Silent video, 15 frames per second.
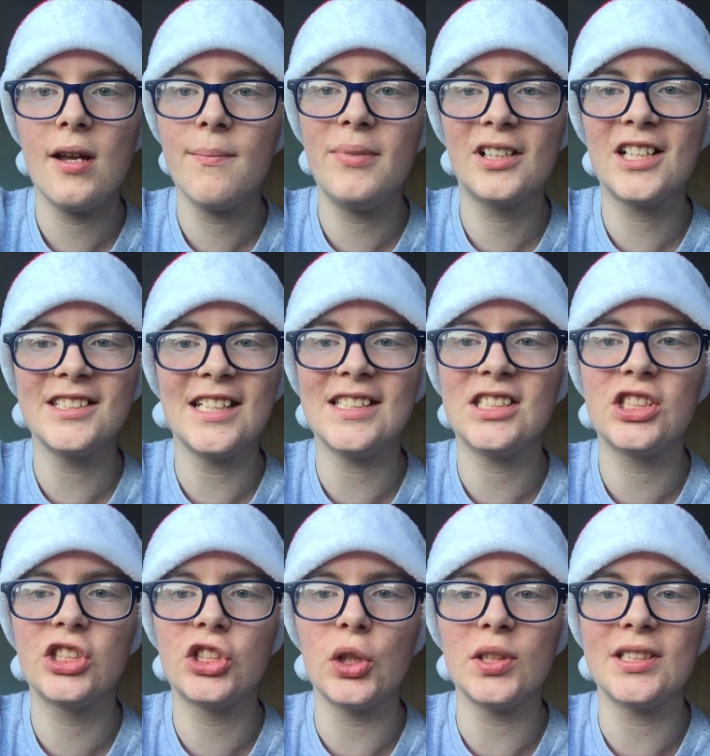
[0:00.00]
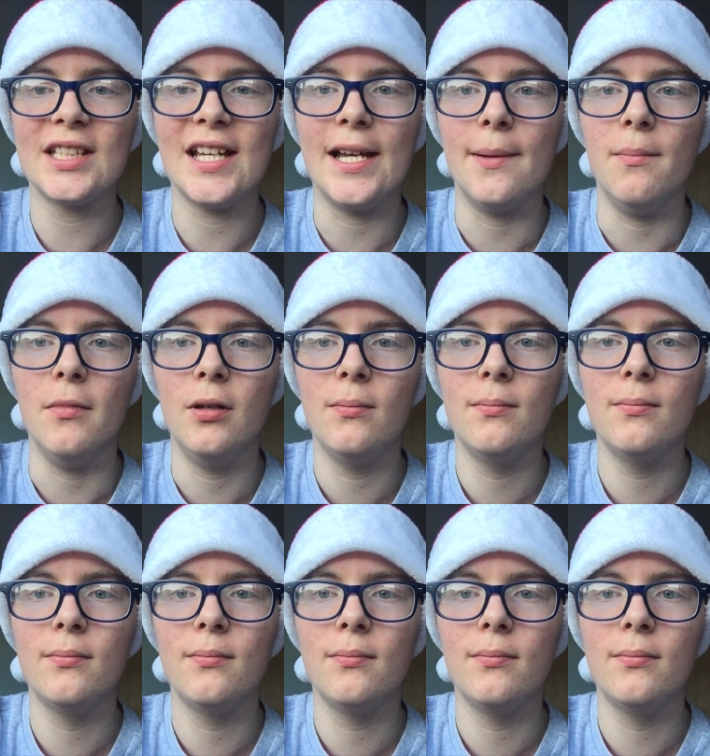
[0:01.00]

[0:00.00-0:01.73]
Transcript: Because it suits him.